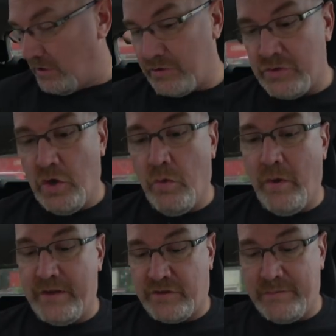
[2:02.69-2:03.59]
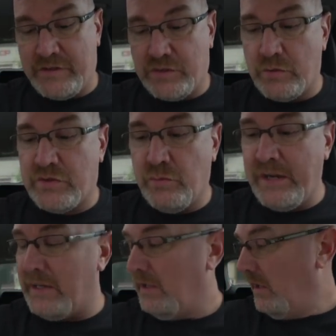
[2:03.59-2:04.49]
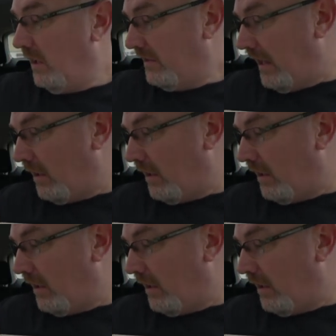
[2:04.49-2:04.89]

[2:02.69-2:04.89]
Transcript: there's no way it's gonna be so sweet that